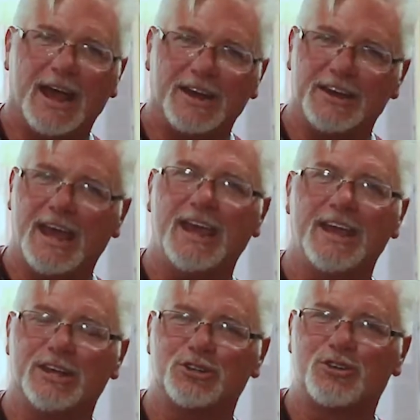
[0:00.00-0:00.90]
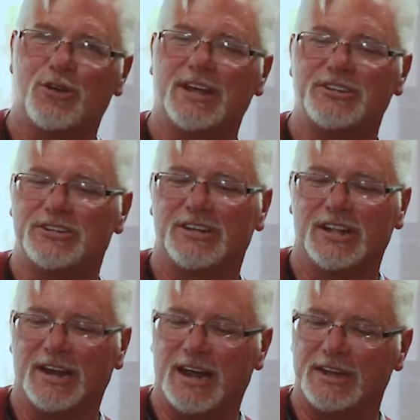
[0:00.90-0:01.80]
and today he has
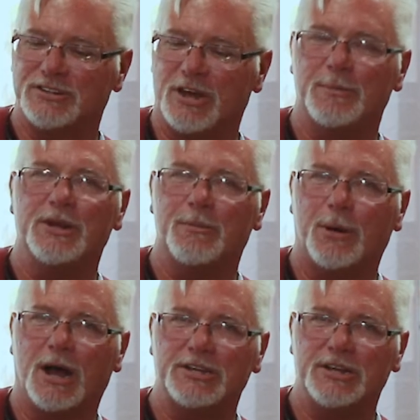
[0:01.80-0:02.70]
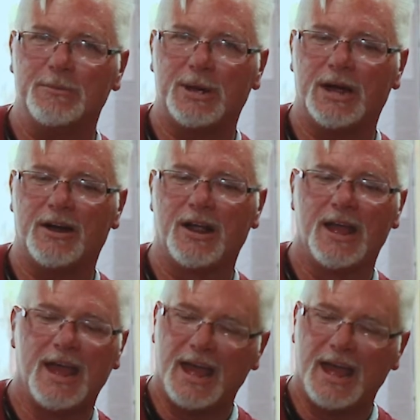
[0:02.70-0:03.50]
graciously let us come into Boxing Bear